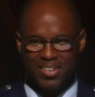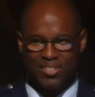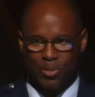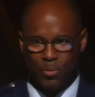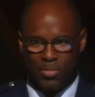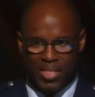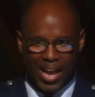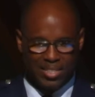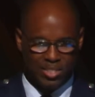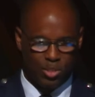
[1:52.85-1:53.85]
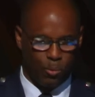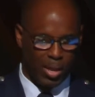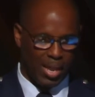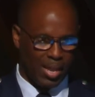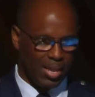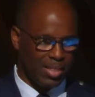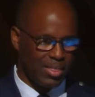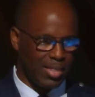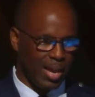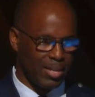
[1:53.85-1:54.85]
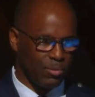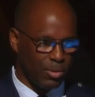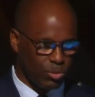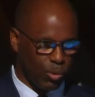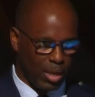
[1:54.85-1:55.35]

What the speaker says: So that's the way that's